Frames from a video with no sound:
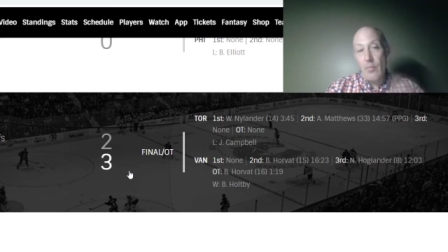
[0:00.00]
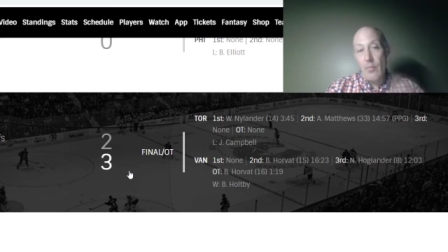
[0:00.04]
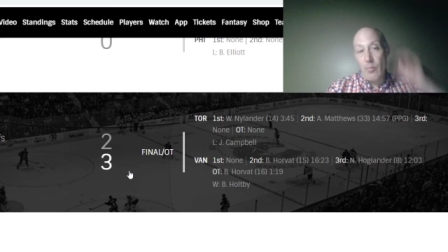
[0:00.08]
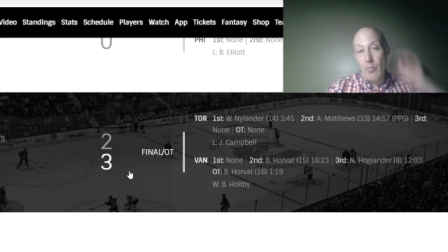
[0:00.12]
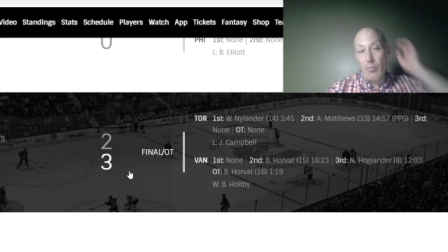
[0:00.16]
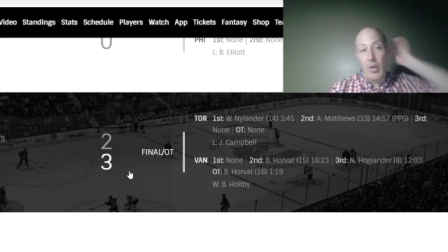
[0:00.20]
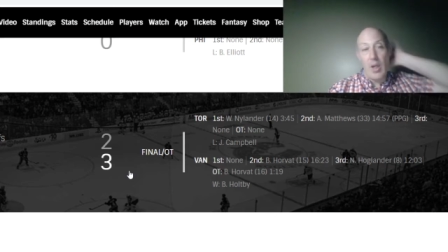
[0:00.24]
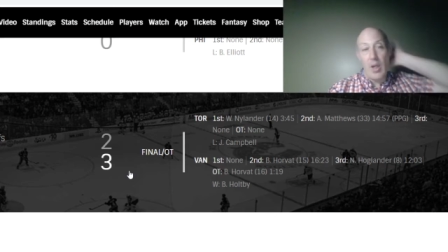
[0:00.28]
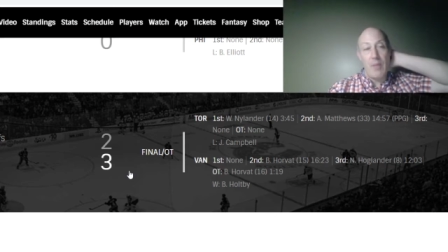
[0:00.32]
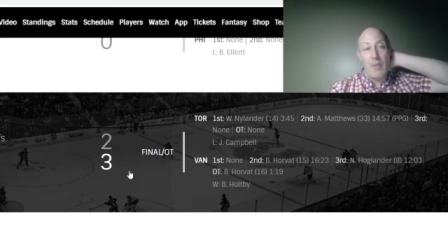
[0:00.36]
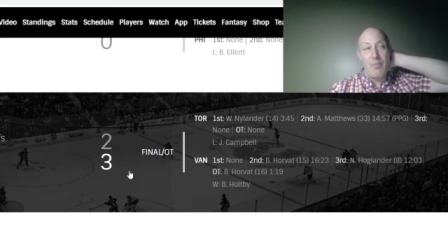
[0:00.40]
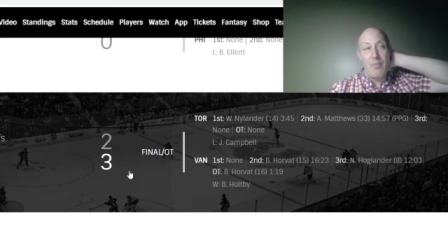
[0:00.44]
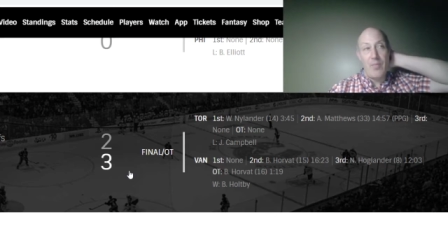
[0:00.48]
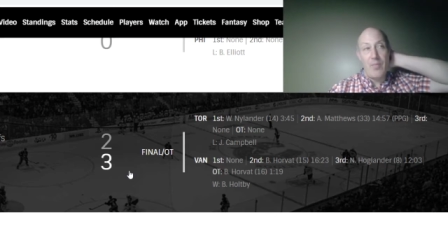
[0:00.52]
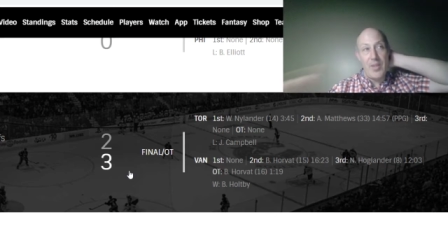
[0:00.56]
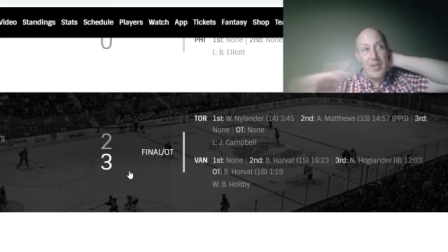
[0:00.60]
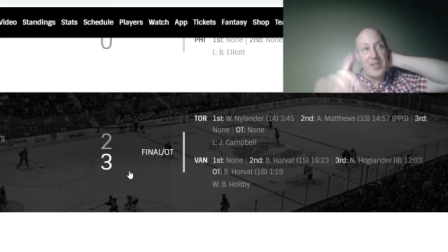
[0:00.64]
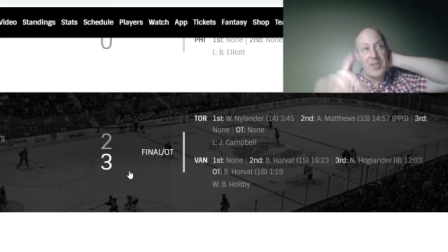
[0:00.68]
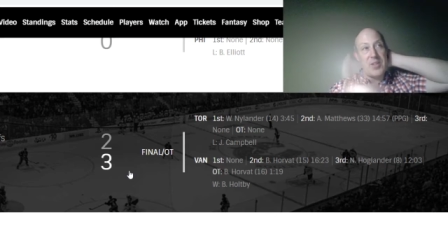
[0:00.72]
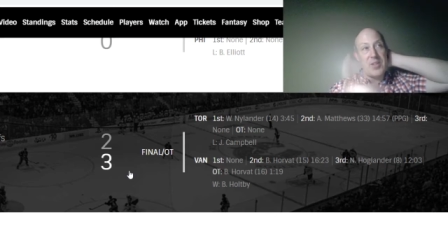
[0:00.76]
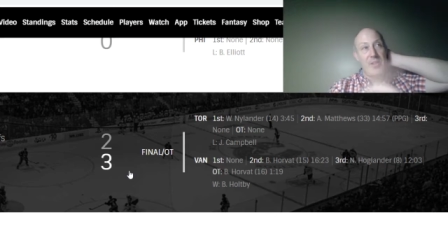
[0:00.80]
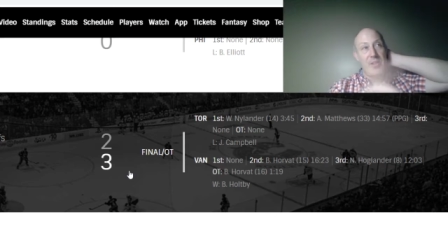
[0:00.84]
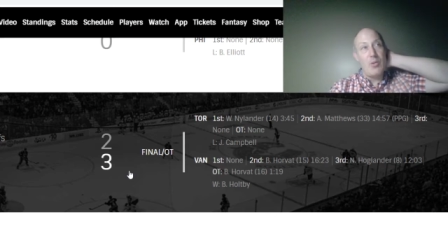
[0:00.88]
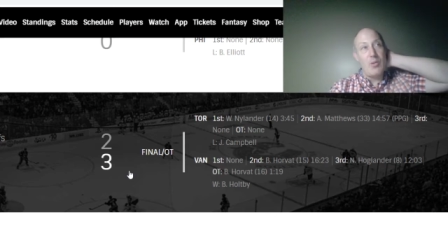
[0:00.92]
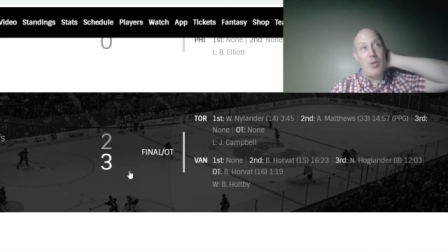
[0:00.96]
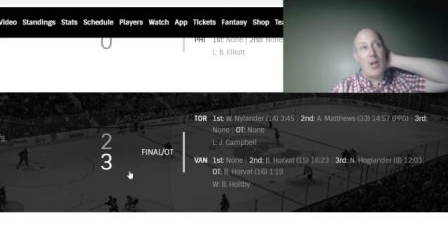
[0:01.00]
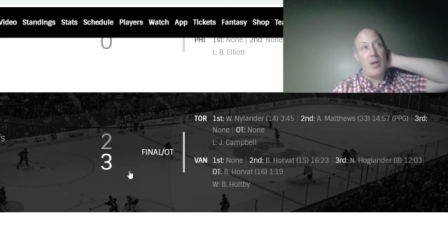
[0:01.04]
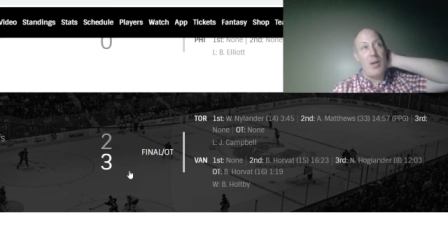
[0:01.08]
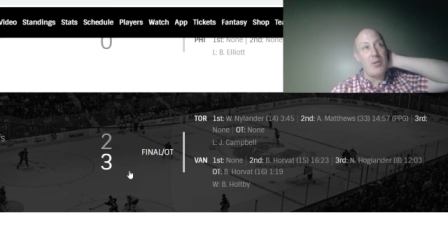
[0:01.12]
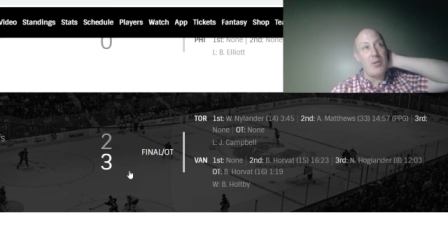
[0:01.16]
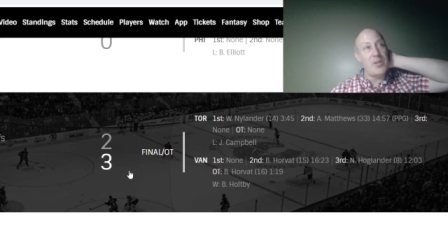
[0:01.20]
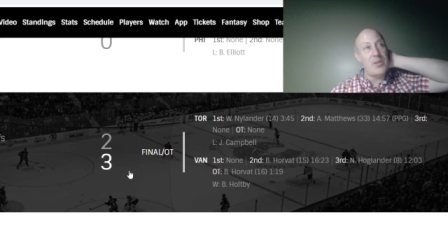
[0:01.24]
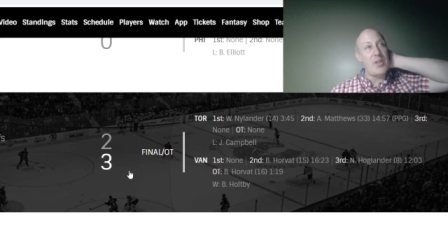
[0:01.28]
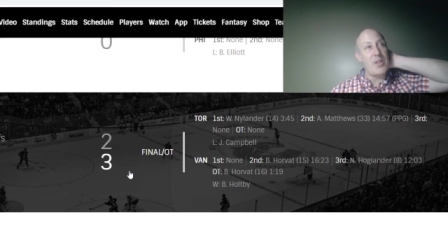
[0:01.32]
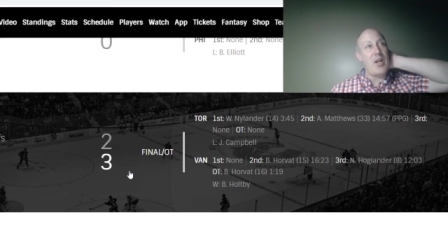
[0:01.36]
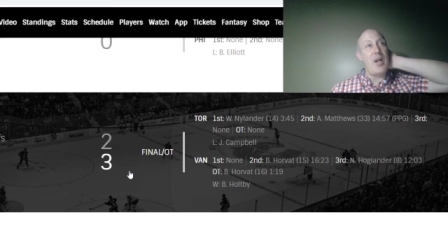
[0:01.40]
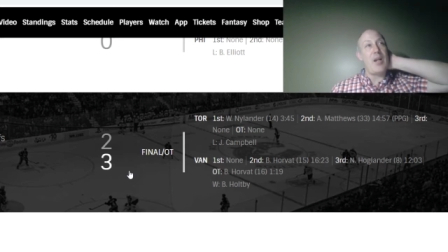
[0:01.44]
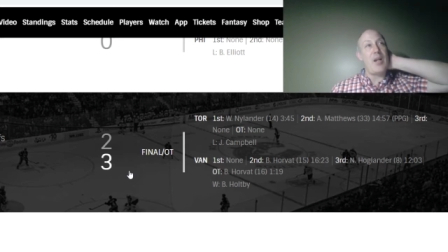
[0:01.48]
But this is the one I was
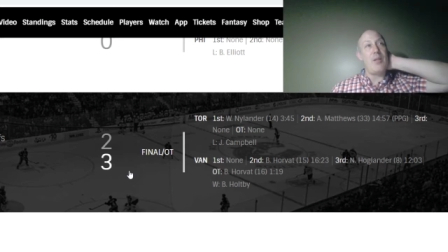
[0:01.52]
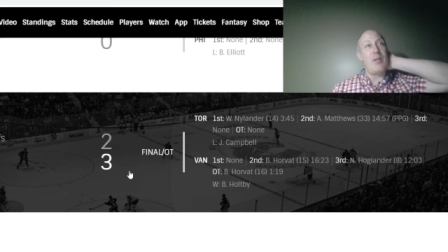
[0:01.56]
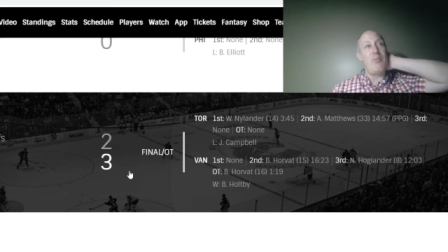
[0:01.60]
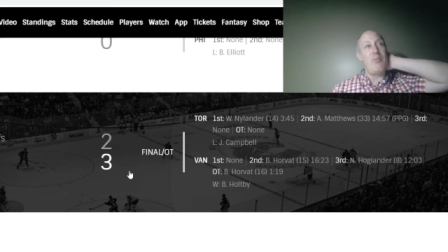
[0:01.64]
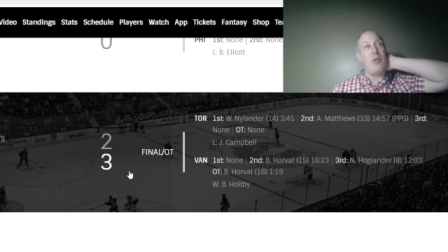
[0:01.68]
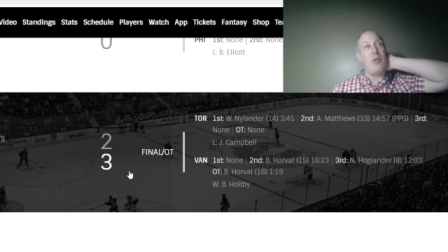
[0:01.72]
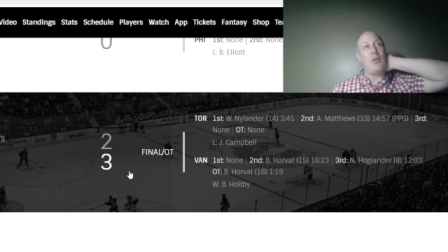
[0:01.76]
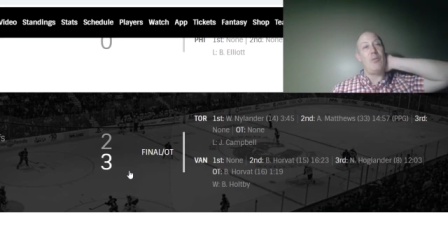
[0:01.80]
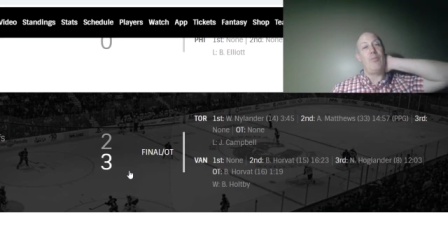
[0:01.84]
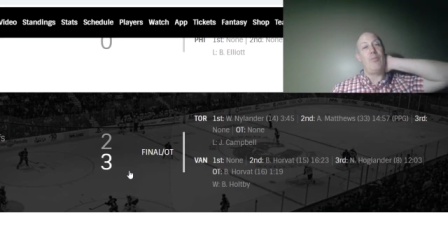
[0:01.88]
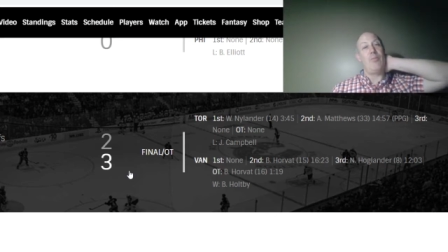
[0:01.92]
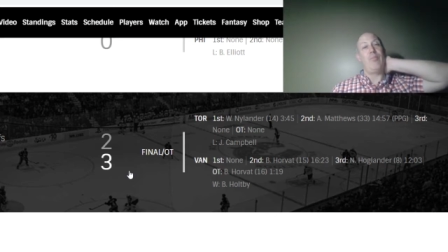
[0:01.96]
talking about.